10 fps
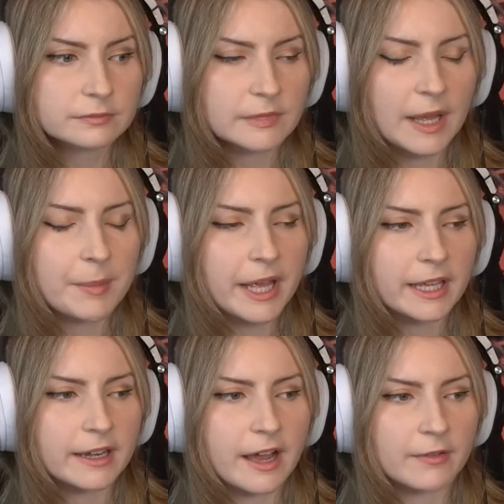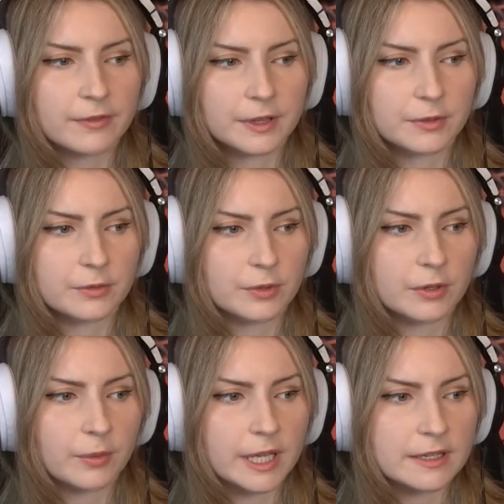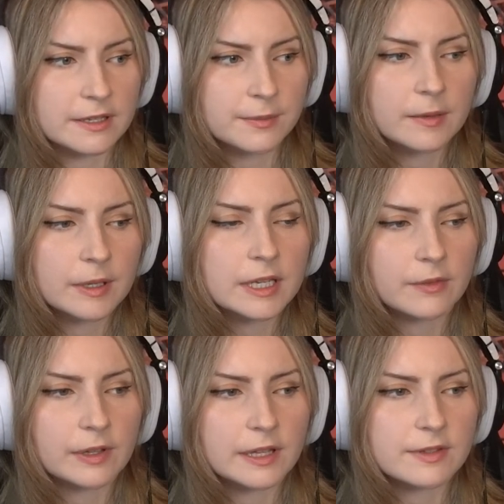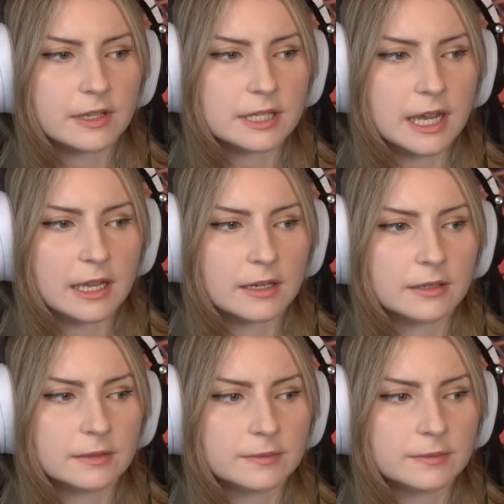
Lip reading: That man cannot fit through doorways. He definitely lives outside.